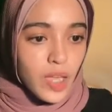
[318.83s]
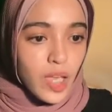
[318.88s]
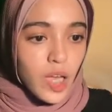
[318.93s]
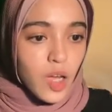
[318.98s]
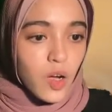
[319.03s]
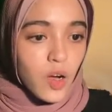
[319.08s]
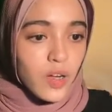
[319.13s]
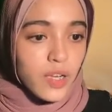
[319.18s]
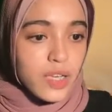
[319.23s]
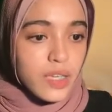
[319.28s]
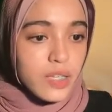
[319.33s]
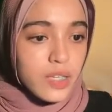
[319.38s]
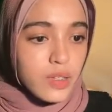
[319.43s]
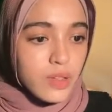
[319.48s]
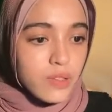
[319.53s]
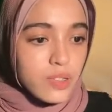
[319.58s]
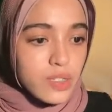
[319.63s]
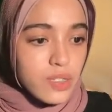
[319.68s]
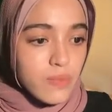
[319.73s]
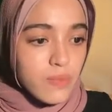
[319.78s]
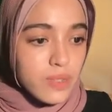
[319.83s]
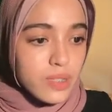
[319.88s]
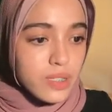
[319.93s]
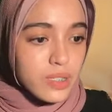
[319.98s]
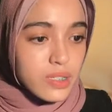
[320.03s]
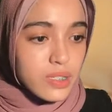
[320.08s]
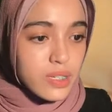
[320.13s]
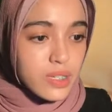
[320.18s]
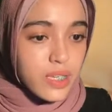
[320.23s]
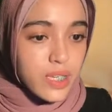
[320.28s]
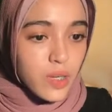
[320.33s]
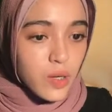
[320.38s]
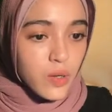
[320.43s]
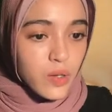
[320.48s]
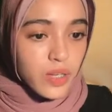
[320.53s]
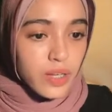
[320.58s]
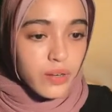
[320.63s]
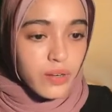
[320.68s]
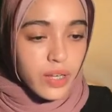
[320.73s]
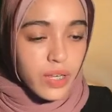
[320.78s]
okay, the user must click
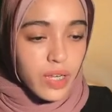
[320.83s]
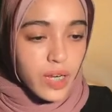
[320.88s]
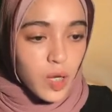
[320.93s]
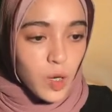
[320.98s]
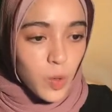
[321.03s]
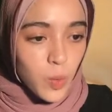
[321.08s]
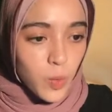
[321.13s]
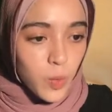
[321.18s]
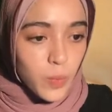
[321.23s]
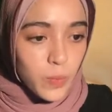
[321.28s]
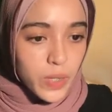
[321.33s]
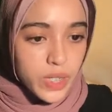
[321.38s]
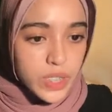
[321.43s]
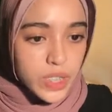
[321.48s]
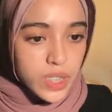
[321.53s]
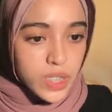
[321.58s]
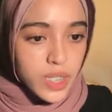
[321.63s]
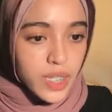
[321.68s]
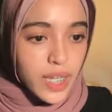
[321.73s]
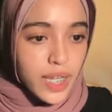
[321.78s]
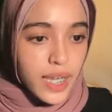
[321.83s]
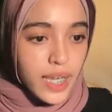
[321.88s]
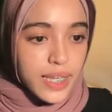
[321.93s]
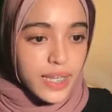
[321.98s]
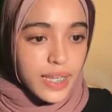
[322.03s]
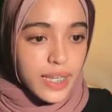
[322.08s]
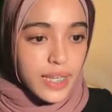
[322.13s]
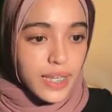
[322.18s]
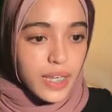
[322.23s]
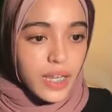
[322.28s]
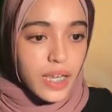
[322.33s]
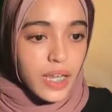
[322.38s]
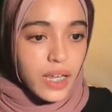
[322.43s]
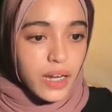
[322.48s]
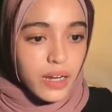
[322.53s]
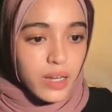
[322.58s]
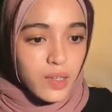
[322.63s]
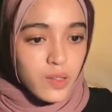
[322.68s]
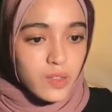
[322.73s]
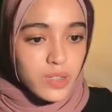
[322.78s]
on the create account button, and then
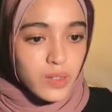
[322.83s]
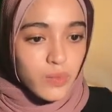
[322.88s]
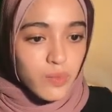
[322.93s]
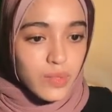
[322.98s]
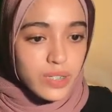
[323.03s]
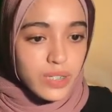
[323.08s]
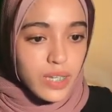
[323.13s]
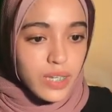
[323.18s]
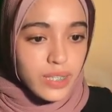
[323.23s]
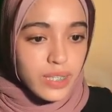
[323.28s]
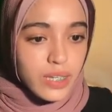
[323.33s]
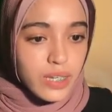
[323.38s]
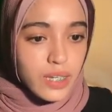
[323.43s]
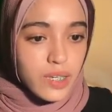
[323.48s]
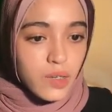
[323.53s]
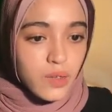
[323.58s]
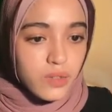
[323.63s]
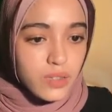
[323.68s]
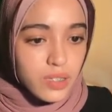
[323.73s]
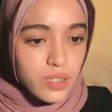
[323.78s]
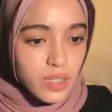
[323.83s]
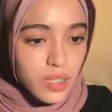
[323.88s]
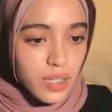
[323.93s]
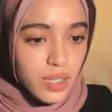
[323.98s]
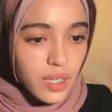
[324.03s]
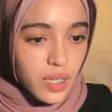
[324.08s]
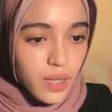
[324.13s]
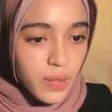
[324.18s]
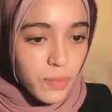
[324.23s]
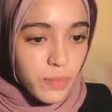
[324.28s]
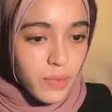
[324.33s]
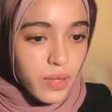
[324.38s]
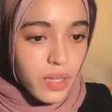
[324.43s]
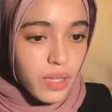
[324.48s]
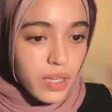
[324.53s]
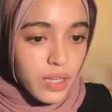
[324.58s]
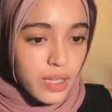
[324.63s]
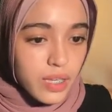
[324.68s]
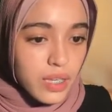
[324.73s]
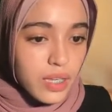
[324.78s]
the user must enter the username,
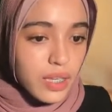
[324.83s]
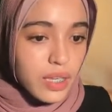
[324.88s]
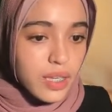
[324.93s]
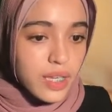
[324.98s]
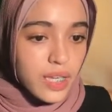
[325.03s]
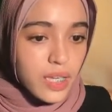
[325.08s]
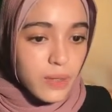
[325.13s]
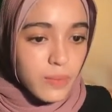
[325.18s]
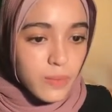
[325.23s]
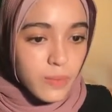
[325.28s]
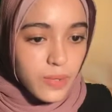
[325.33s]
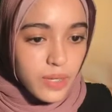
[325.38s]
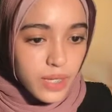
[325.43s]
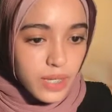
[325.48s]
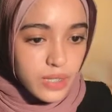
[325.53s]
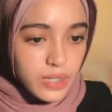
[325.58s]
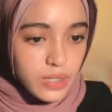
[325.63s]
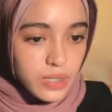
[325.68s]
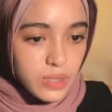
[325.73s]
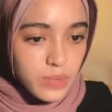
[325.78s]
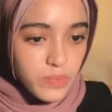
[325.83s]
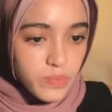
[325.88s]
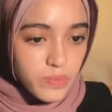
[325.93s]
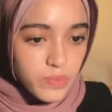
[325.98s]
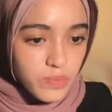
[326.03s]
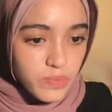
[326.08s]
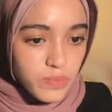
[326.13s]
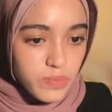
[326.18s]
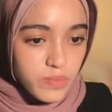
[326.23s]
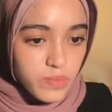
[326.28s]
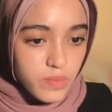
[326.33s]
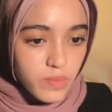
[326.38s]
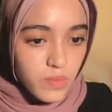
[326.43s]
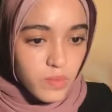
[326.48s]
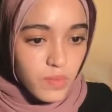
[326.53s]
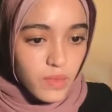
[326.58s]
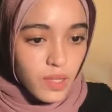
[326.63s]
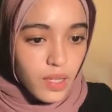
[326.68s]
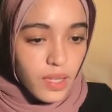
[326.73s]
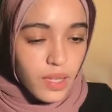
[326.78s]
the email,
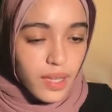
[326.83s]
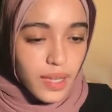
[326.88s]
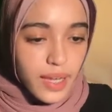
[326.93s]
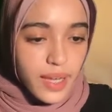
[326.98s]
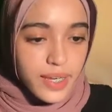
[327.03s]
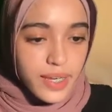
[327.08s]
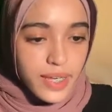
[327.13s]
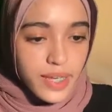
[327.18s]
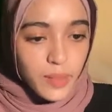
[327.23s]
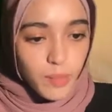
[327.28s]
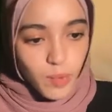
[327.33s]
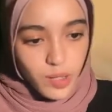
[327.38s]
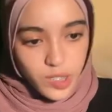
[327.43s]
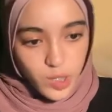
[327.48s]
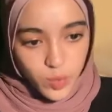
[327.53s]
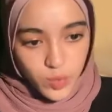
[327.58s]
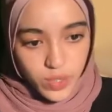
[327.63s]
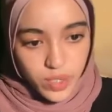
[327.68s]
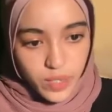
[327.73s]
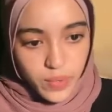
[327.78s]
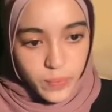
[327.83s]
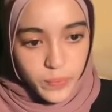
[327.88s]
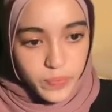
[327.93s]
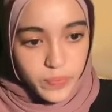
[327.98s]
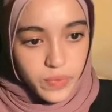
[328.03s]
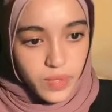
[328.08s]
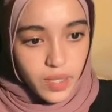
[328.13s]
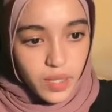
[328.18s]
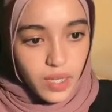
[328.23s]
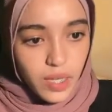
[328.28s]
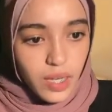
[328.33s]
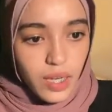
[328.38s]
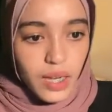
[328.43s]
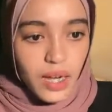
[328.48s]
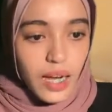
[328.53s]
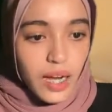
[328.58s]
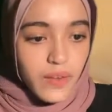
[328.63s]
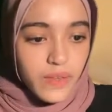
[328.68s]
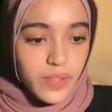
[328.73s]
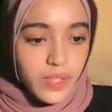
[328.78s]
and then the password.
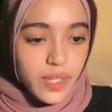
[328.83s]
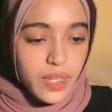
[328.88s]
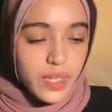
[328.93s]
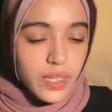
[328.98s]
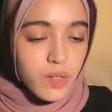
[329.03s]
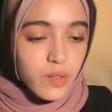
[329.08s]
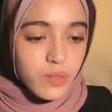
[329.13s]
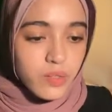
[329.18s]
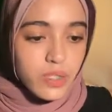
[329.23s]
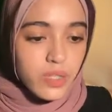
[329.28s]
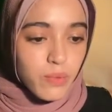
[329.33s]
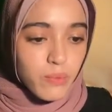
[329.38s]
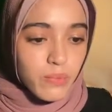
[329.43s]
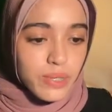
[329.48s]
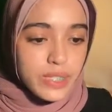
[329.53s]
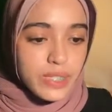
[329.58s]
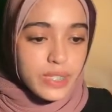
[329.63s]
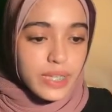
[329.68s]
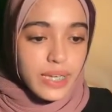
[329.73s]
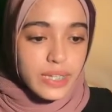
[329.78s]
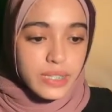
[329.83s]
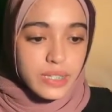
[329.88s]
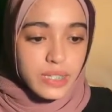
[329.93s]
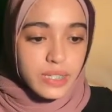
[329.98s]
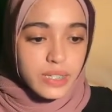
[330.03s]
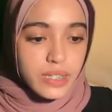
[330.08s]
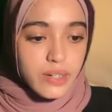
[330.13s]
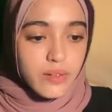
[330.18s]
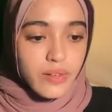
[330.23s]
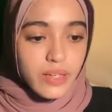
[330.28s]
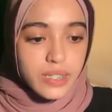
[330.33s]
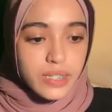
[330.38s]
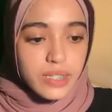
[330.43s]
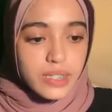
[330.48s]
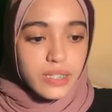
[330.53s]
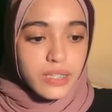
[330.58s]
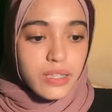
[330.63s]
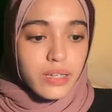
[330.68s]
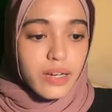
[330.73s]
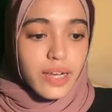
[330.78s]
After that, the user must enter the
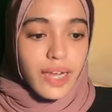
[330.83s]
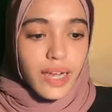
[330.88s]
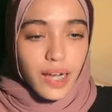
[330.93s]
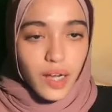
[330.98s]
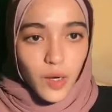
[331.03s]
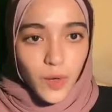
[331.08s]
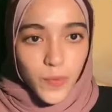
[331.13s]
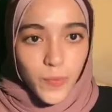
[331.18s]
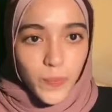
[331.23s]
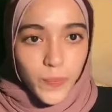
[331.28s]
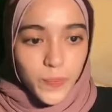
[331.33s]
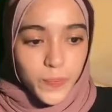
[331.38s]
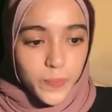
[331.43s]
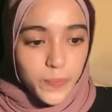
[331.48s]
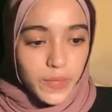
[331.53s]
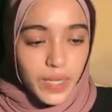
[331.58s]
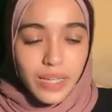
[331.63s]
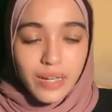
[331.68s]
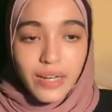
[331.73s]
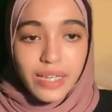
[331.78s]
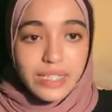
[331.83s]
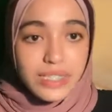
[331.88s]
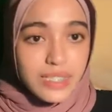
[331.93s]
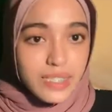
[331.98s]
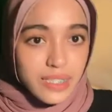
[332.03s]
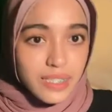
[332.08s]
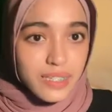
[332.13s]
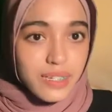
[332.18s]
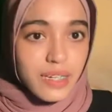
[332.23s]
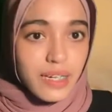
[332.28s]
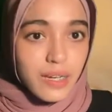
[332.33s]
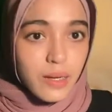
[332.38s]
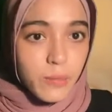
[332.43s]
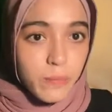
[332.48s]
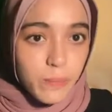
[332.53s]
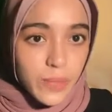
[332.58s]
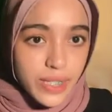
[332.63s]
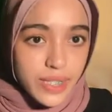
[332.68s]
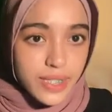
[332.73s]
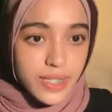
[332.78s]
register account and register
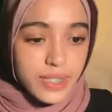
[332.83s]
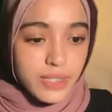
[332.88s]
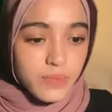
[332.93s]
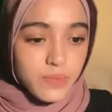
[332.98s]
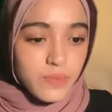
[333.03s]
button.